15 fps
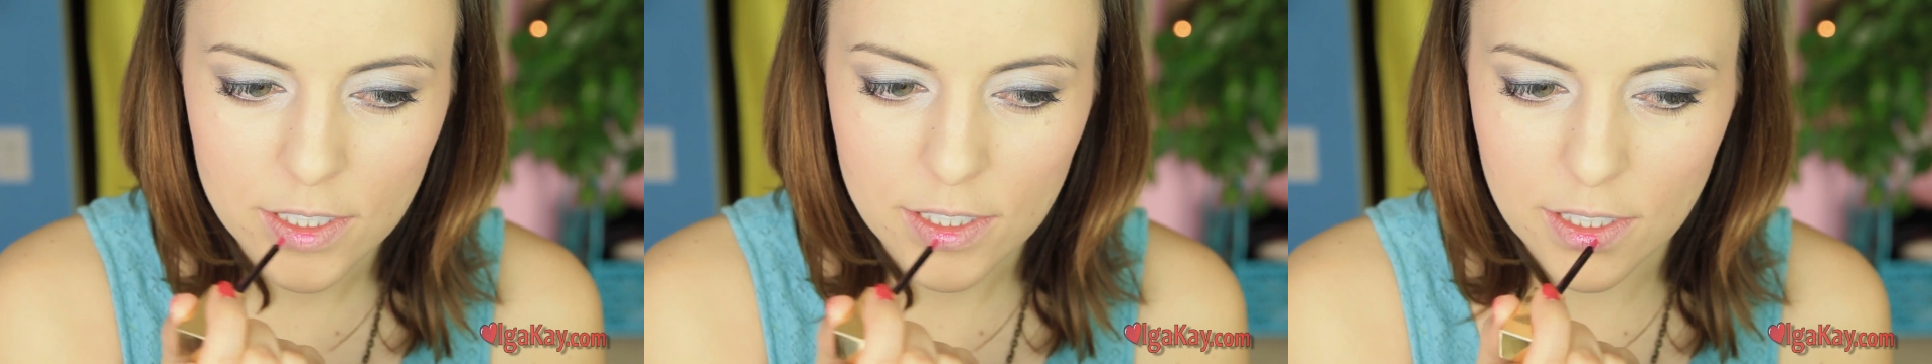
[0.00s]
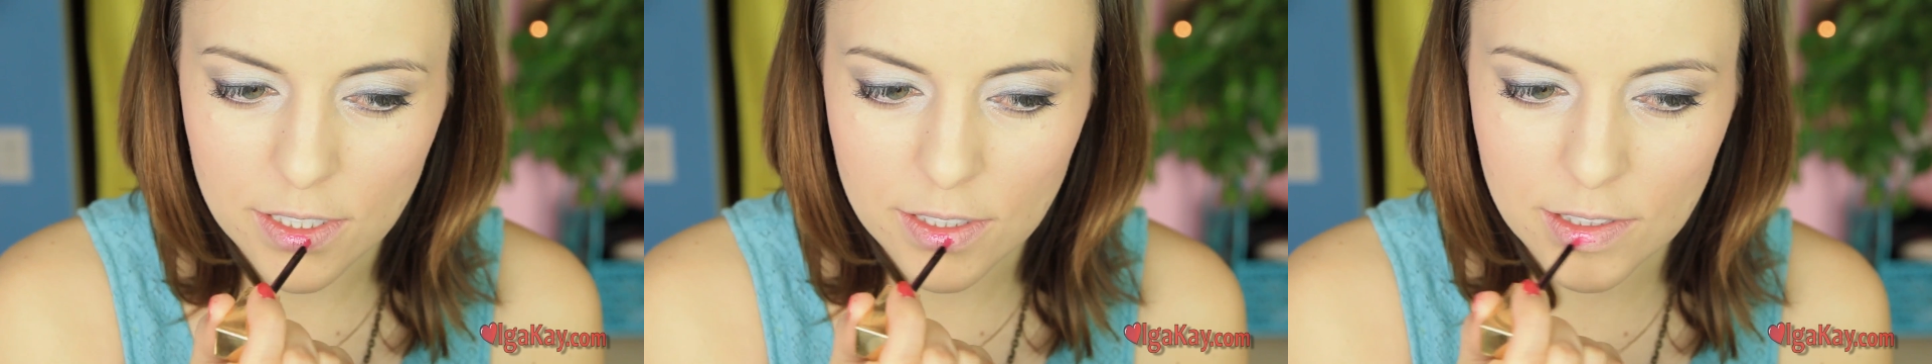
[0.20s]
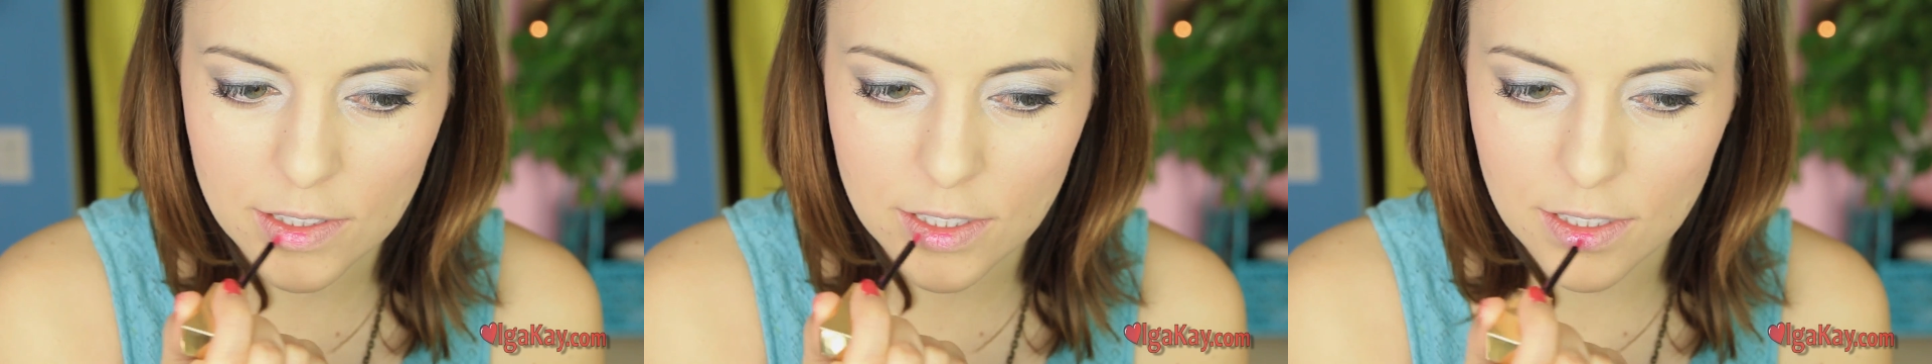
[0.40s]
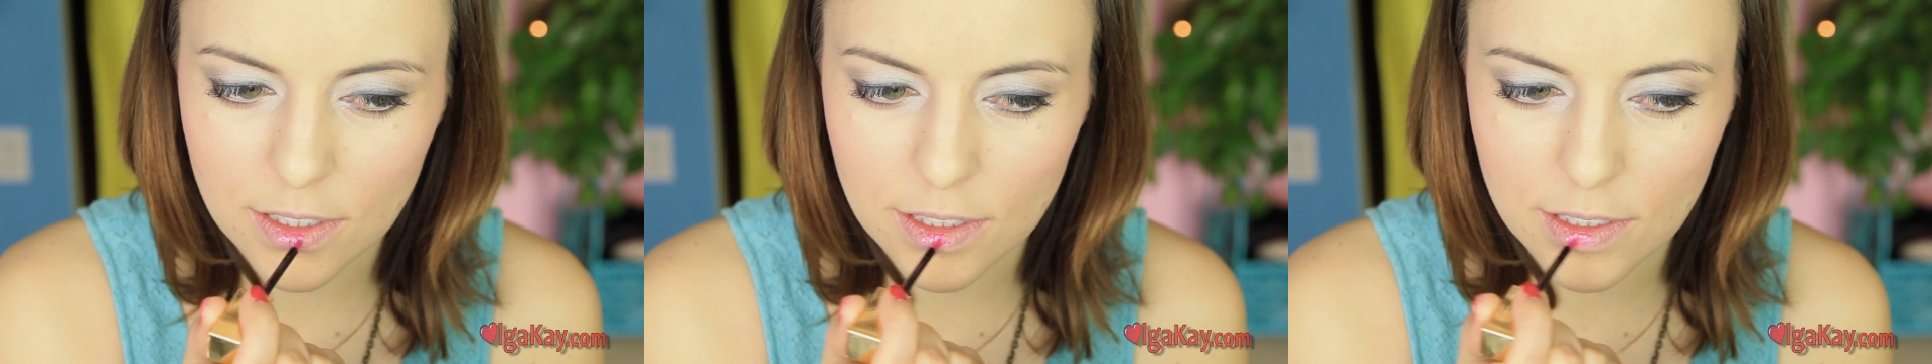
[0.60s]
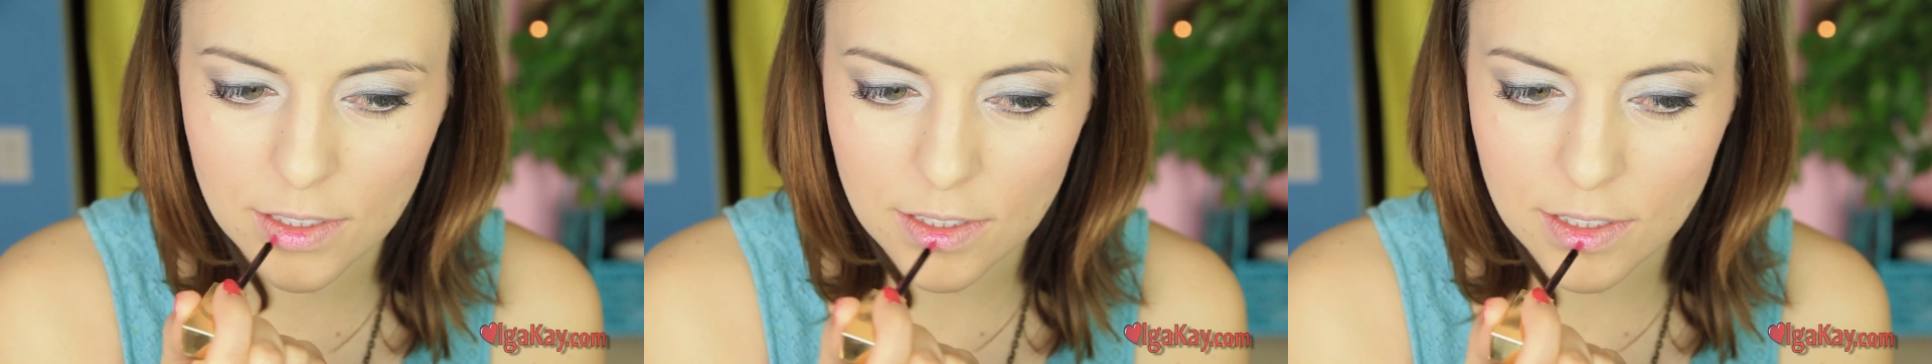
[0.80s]
So this is a
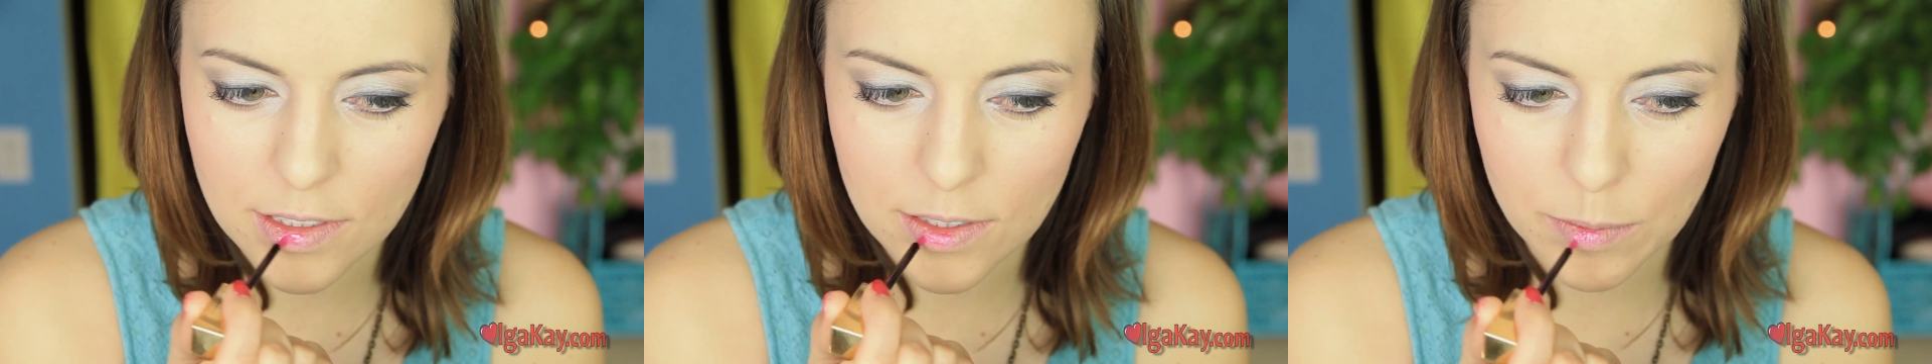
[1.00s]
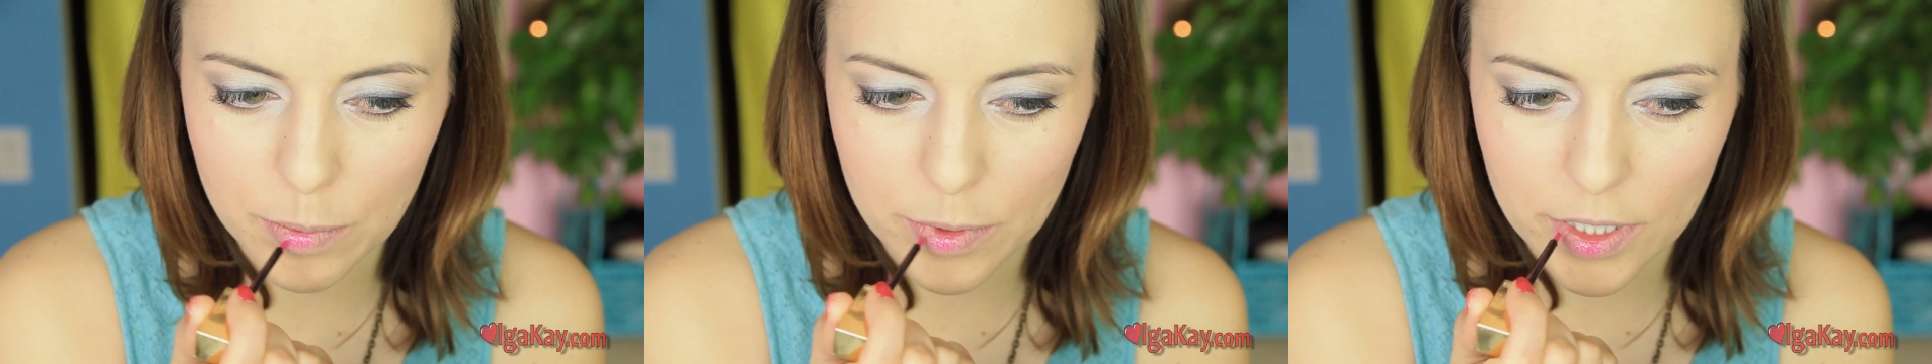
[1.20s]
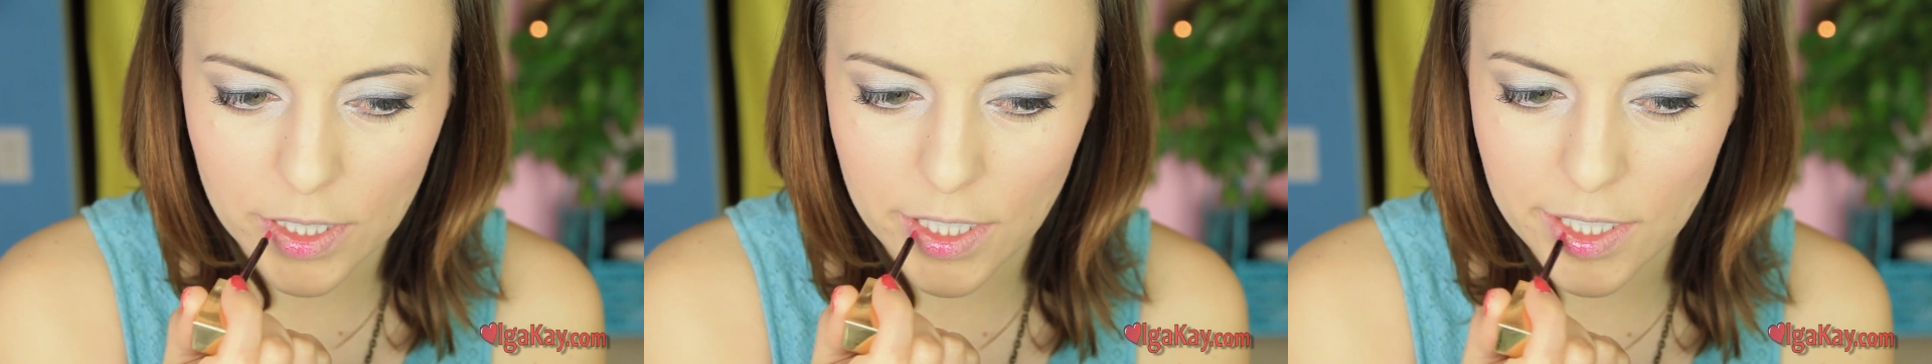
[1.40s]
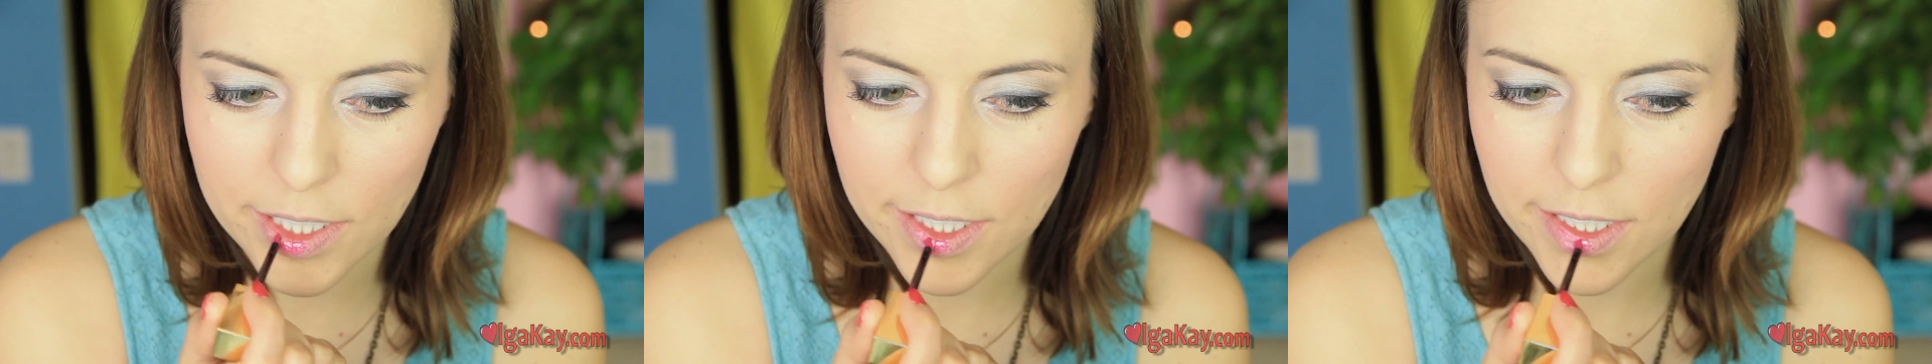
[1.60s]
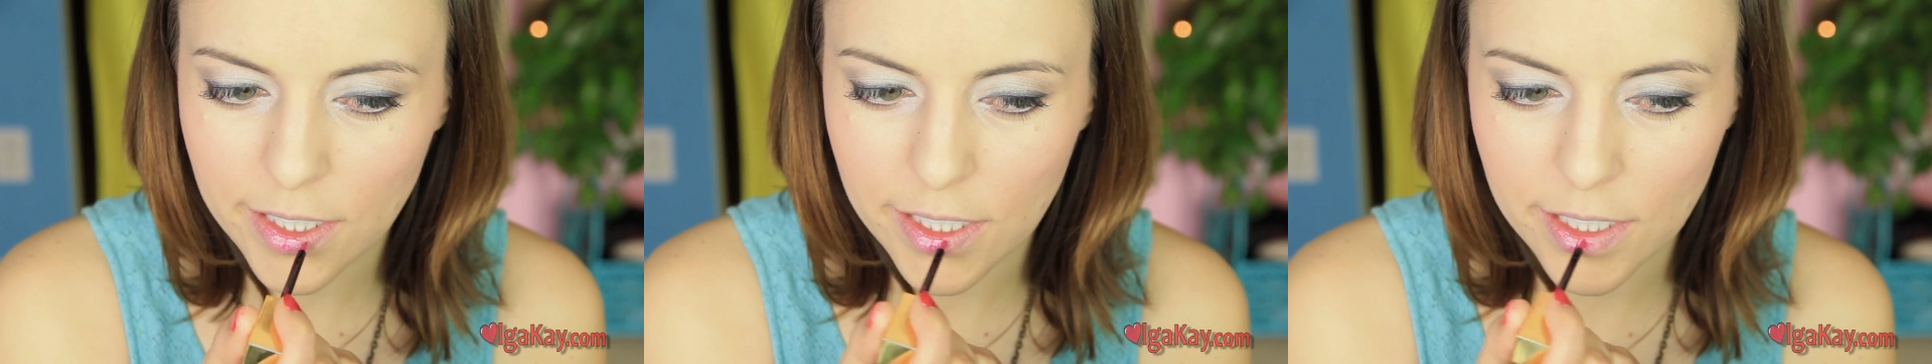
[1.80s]
little too
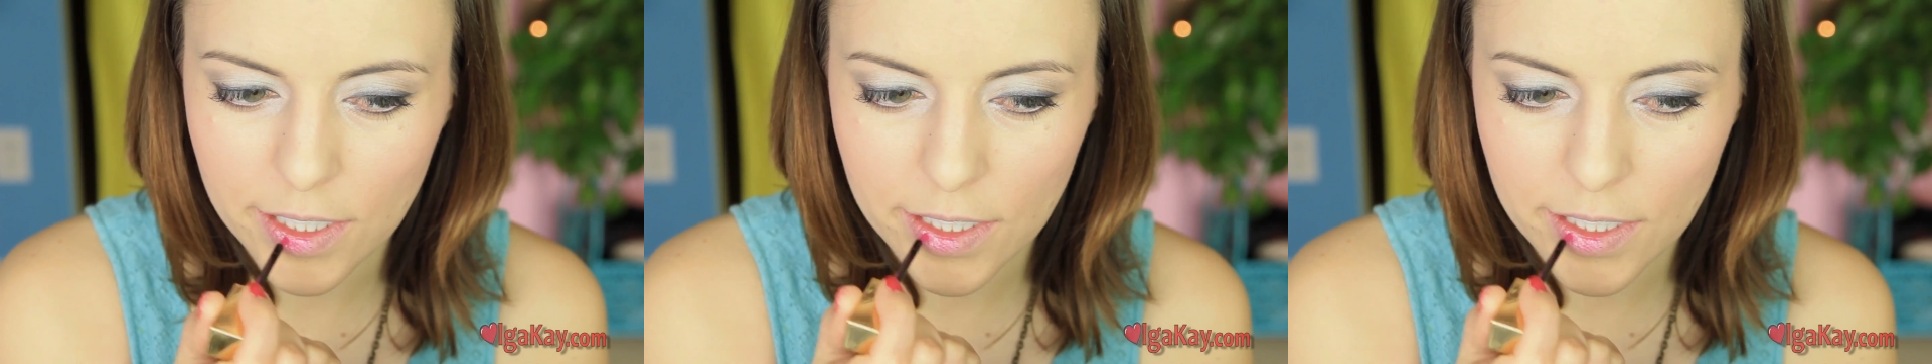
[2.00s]
bright,